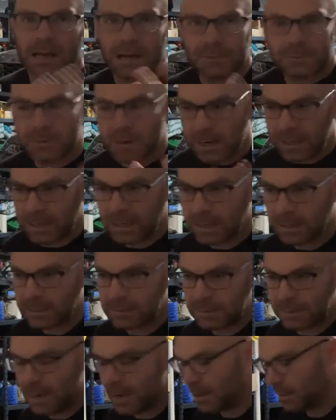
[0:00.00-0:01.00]
I'm trying to get it,
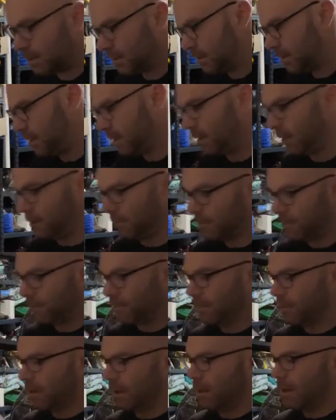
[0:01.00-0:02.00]
it's not as sticky.
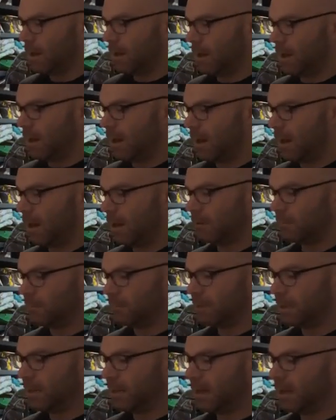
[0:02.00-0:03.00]
Uh, I'll,
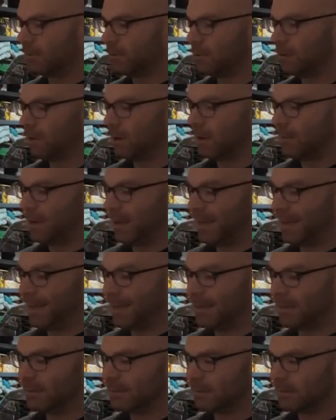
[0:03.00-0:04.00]
then I'll do it on my
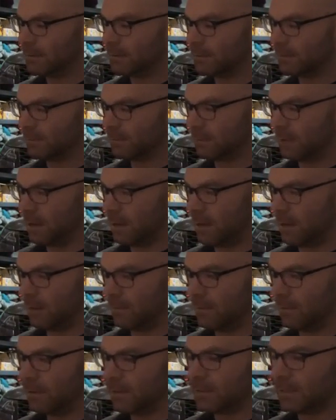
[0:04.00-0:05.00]
hands.
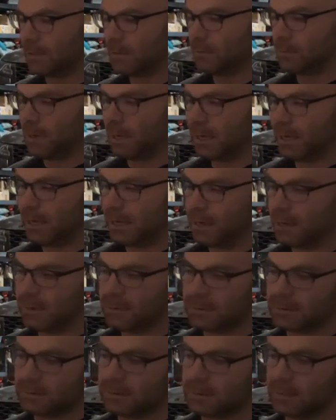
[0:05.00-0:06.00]
Um, the reason I do my
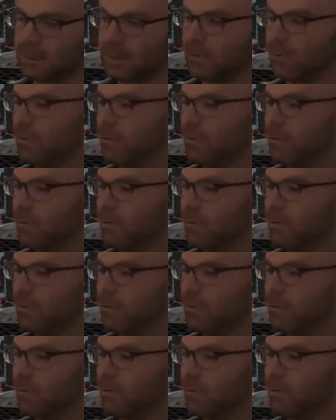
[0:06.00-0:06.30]
hands is to get